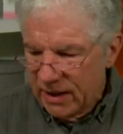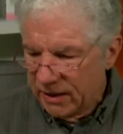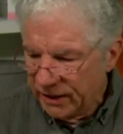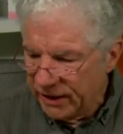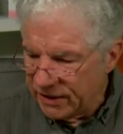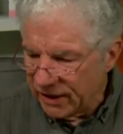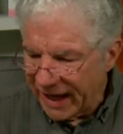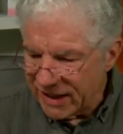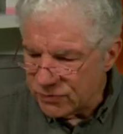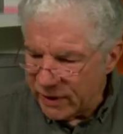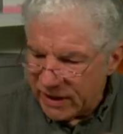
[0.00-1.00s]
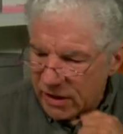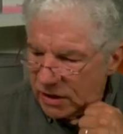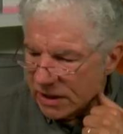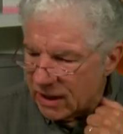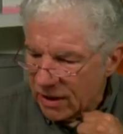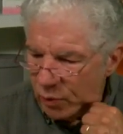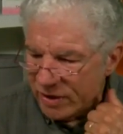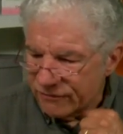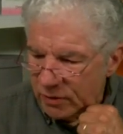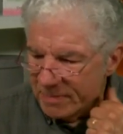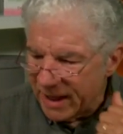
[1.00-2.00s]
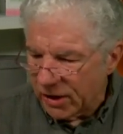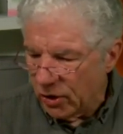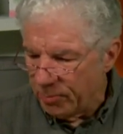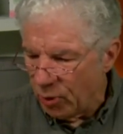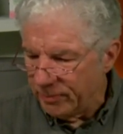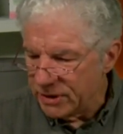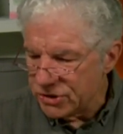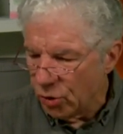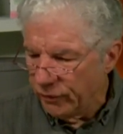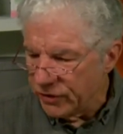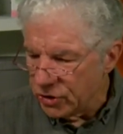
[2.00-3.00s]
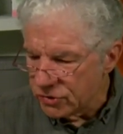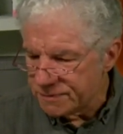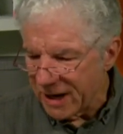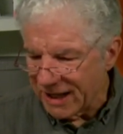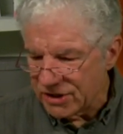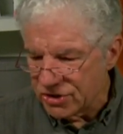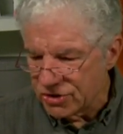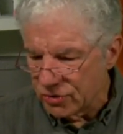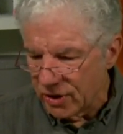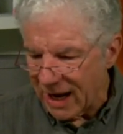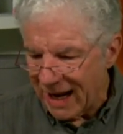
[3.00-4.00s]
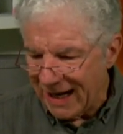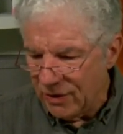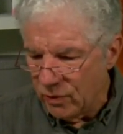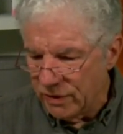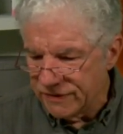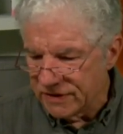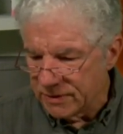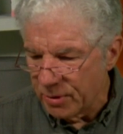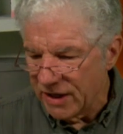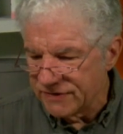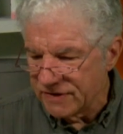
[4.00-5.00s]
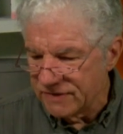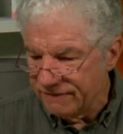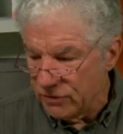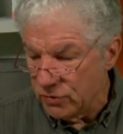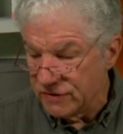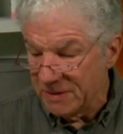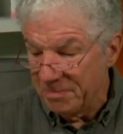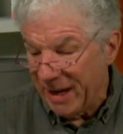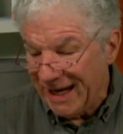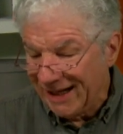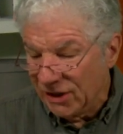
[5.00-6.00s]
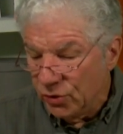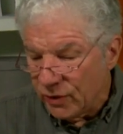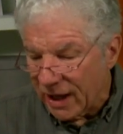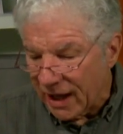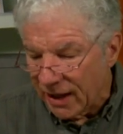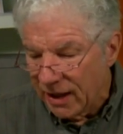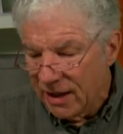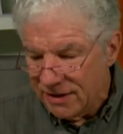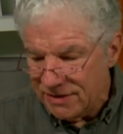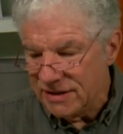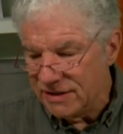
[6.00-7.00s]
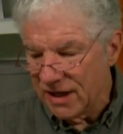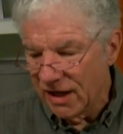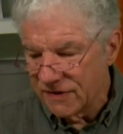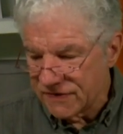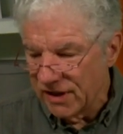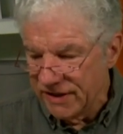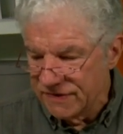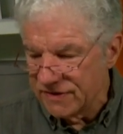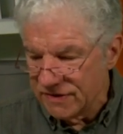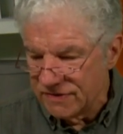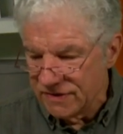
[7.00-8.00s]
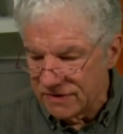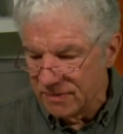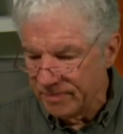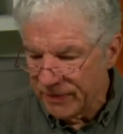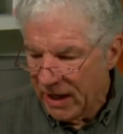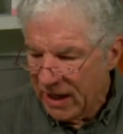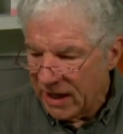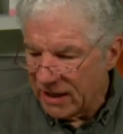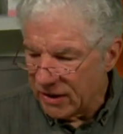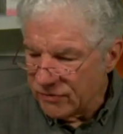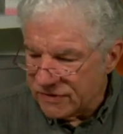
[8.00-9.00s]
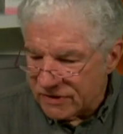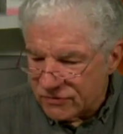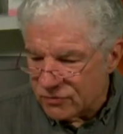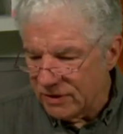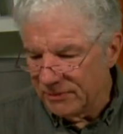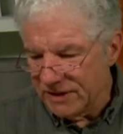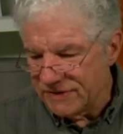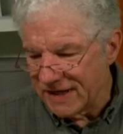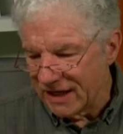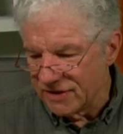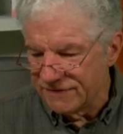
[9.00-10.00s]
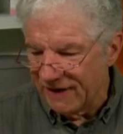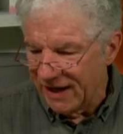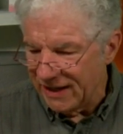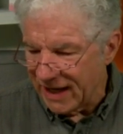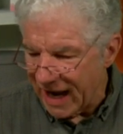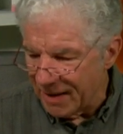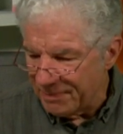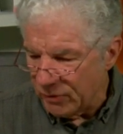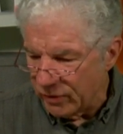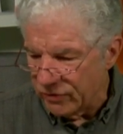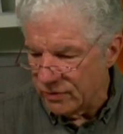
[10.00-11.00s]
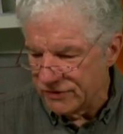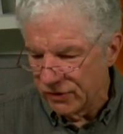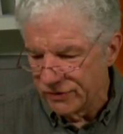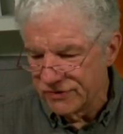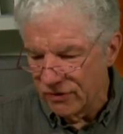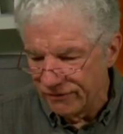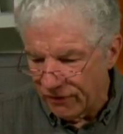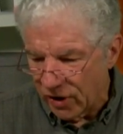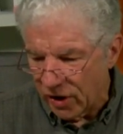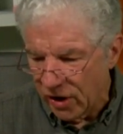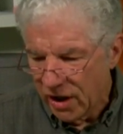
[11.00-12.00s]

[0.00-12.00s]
Linda, last week, uh, went for a medical appointment, told the nurse practitioner I was in the process of using beta-glucan, detox cleansing system, and I was extremely satisfied and happy with the results so far.